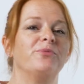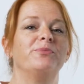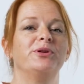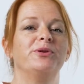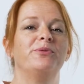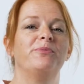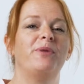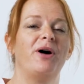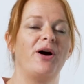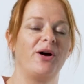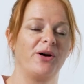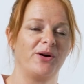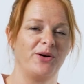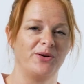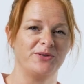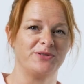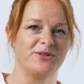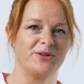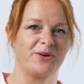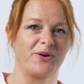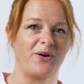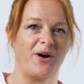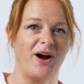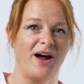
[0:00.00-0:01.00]
blue bar goes
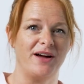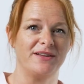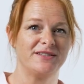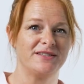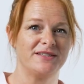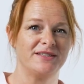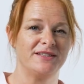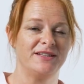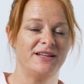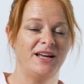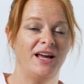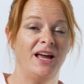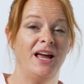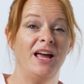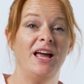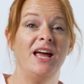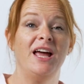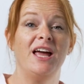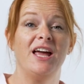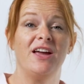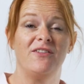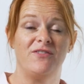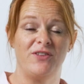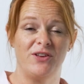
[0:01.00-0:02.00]
across.
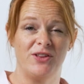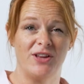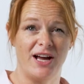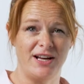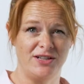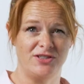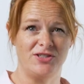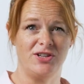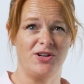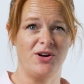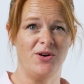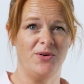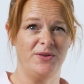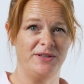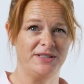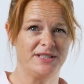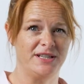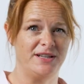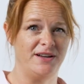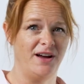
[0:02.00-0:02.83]
If you'd like to go into